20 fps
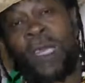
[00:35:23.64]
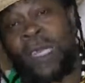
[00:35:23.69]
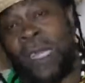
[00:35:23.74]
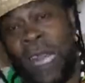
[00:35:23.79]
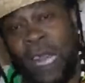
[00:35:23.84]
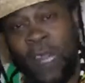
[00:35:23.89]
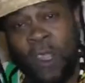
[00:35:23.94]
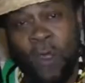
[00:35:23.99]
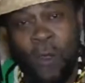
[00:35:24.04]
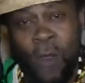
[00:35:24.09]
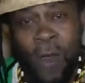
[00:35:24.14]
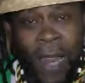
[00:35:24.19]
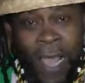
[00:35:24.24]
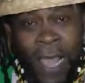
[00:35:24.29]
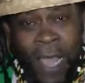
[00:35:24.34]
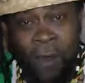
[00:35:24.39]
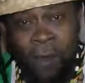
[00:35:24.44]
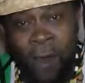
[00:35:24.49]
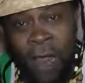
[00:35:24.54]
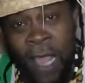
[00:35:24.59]
and tell your
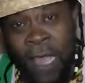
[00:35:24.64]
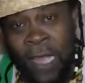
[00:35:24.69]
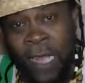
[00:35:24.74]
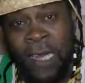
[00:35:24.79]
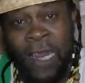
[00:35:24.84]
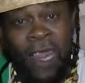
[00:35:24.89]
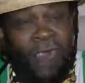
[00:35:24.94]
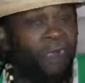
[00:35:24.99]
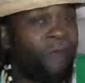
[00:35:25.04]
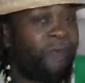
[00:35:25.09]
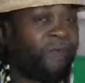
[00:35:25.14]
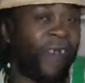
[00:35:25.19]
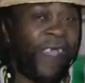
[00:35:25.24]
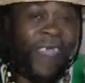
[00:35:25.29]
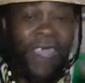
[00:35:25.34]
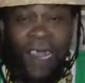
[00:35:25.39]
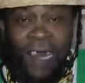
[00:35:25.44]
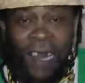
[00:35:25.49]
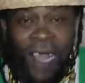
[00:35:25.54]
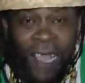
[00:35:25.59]
hierarchy that the
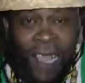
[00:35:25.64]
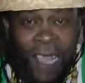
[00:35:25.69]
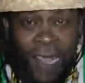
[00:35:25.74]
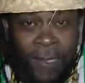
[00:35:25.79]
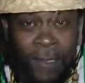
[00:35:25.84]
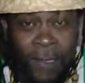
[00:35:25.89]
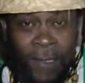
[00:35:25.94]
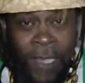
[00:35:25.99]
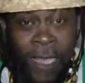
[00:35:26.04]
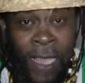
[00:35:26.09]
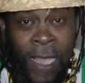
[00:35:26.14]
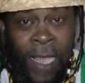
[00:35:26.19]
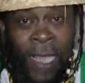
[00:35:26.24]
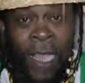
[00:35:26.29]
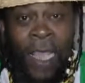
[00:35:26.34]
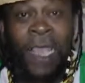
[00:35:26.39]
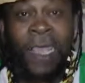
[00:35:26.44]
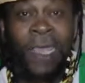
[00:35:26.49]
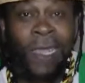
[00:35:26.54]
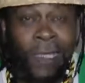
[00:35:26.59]
fire lion
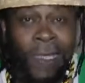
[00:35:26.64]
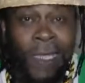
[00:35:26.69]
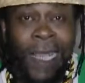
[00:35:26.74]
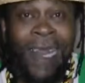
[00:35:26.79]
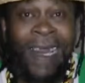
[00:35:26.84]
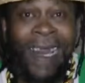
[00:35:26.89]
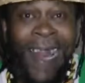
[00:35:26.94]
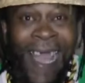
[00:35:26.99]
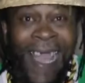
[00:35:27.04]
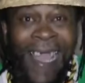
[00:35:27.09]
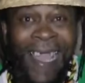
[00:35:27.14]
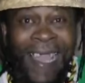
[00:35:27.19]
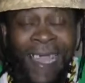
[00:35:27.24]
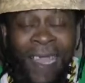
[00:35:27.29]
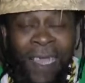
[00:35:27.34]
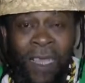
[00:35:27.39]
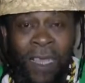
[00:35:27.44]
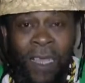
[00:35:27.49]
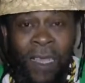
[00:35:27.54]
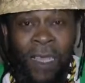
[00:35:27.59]
say it's a
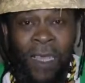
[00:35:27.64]
lie.